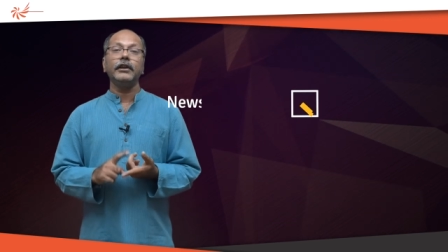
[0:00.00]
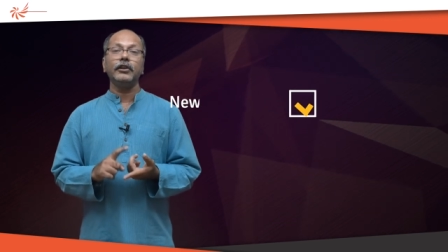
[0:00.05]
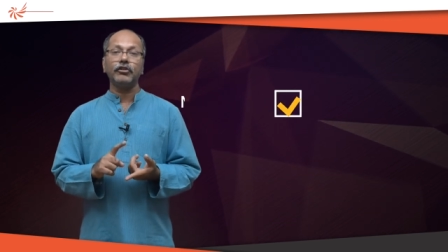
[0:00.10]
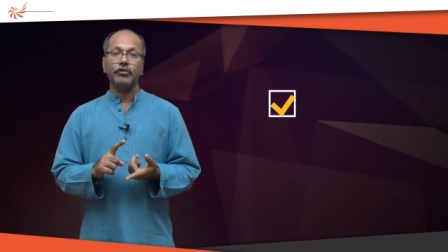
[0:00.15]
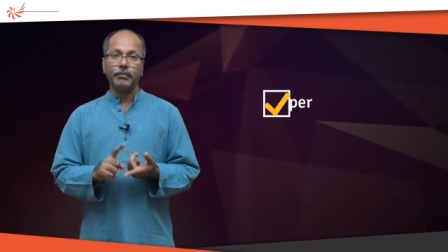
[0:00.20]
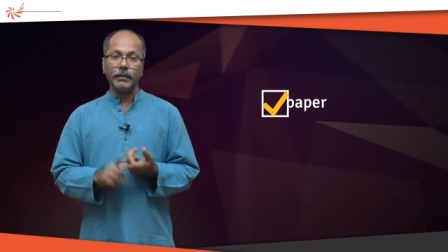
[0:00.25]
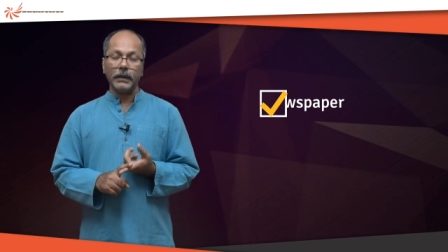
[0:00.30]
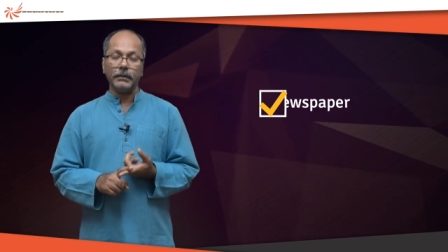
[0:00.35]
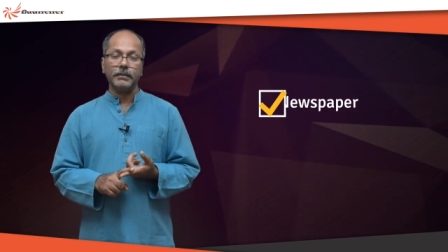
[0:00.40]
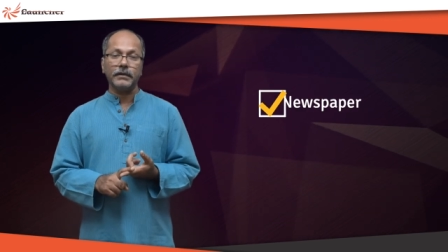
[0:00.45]

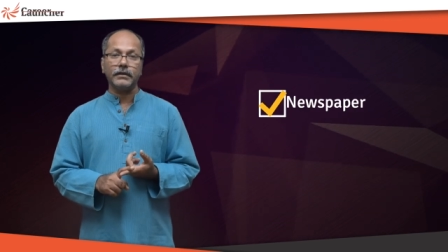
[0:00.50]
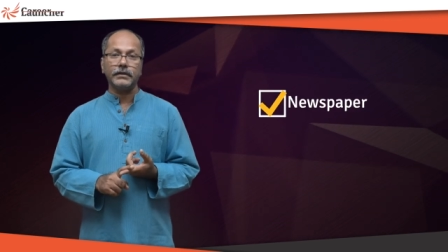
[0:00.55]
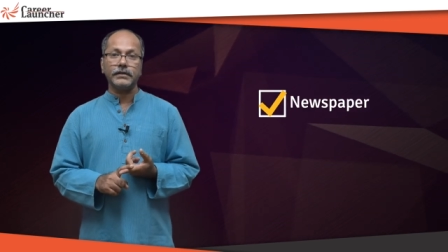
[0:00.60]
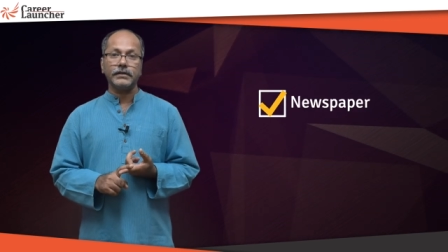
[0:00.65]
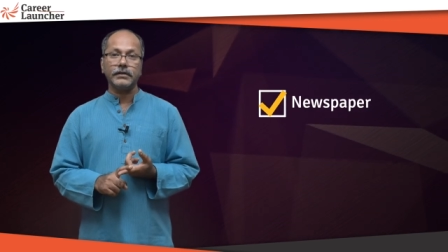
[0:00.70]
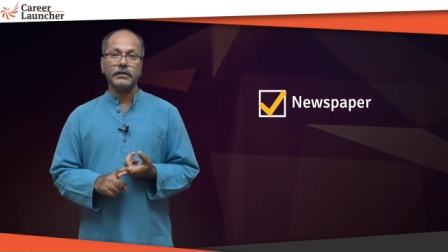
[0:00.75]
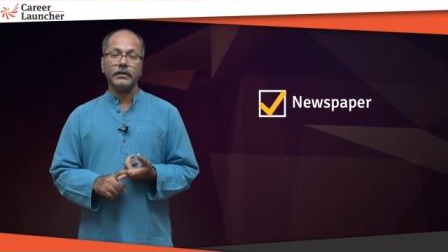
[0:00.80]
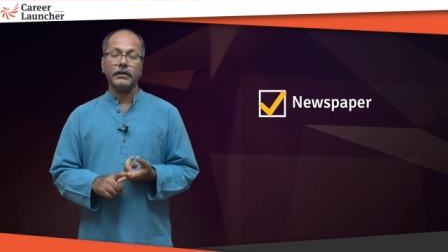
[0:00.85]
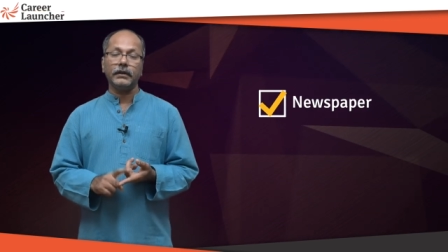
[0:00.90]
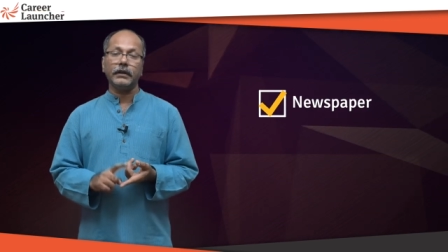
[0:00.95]

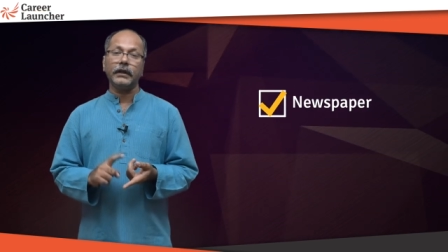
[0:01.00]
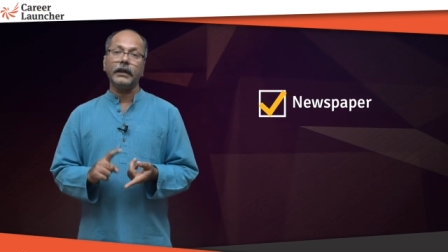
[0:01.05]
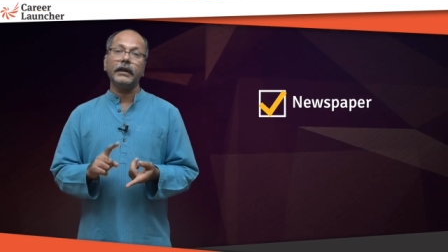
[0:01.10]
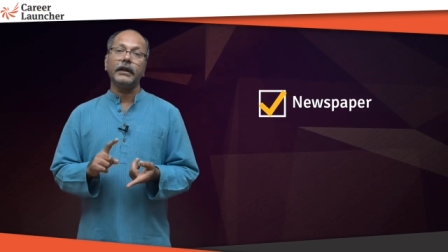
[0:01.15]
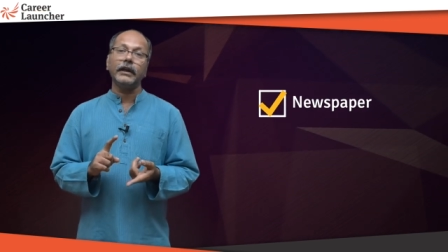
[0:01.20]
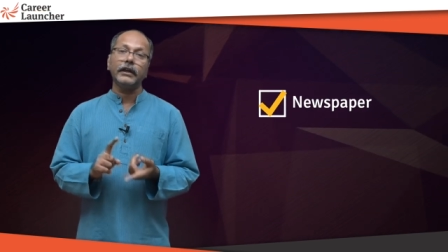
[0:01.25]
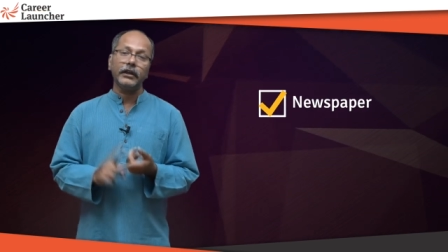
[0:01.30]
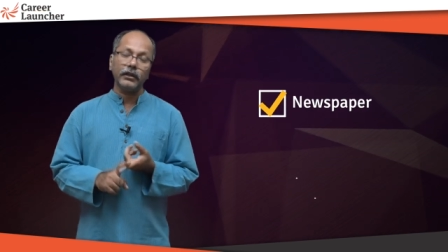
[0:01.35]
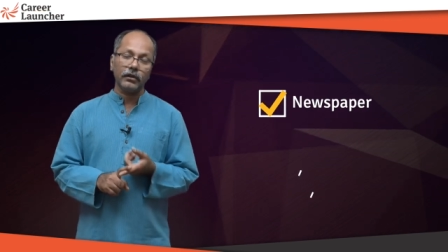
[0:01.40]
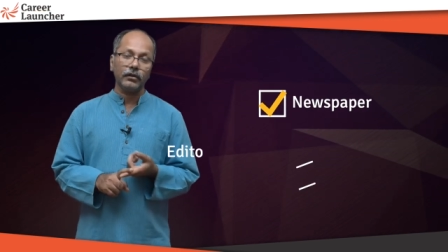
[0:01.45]
newspapers,
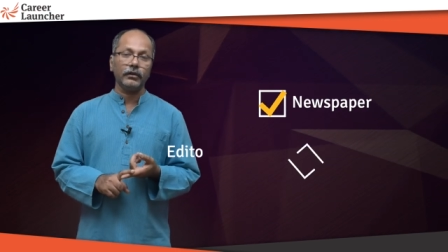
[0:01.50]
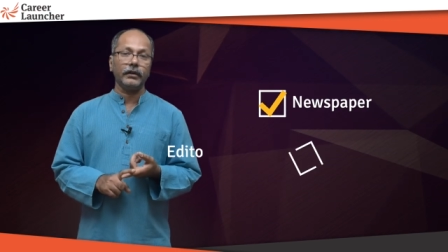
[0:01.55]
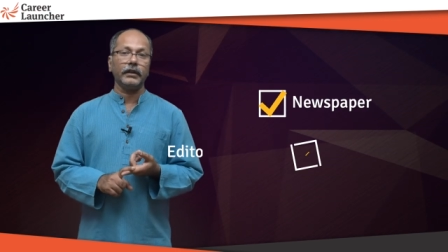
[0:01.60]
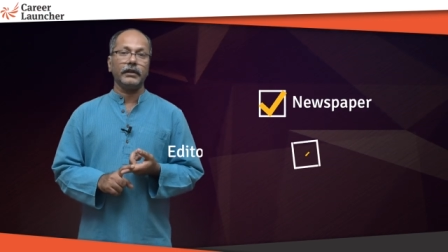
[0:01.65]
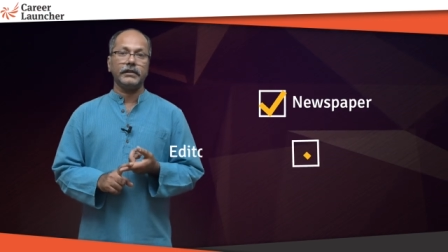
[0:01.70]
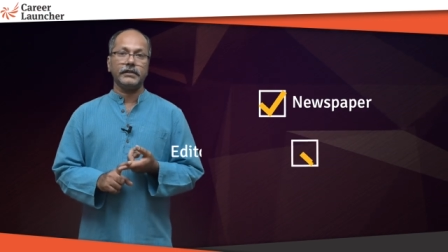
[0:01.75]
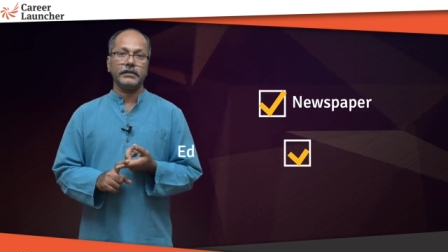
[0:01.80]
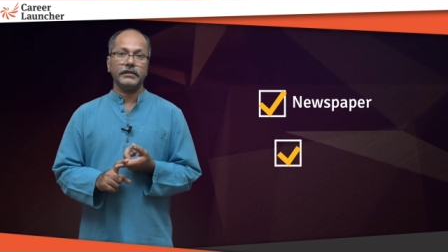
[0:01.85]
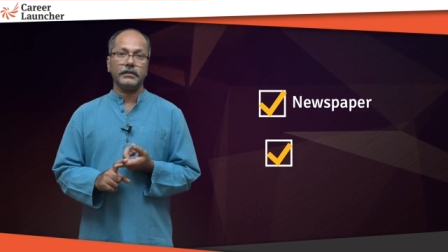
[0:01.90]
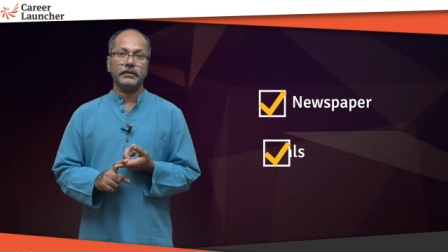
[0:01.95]
read
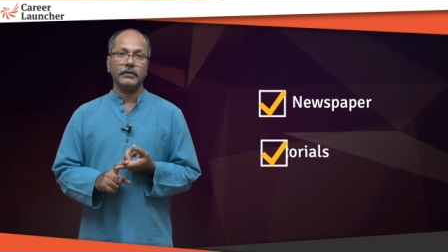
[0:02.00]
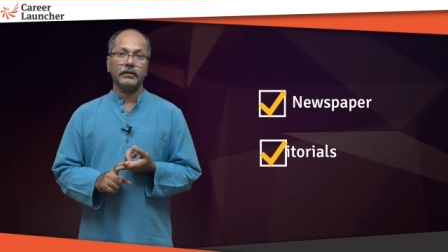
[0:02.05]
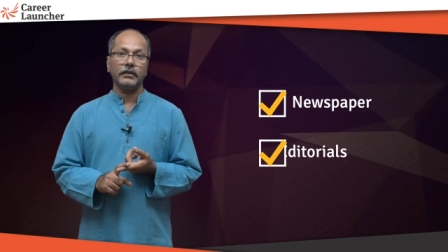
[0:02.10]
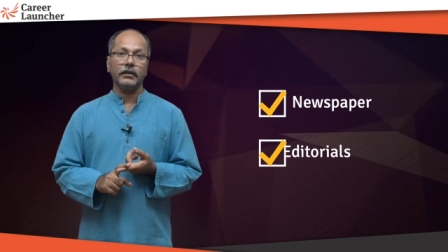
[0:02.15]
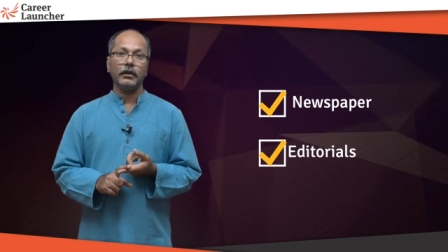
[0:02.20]
editorials.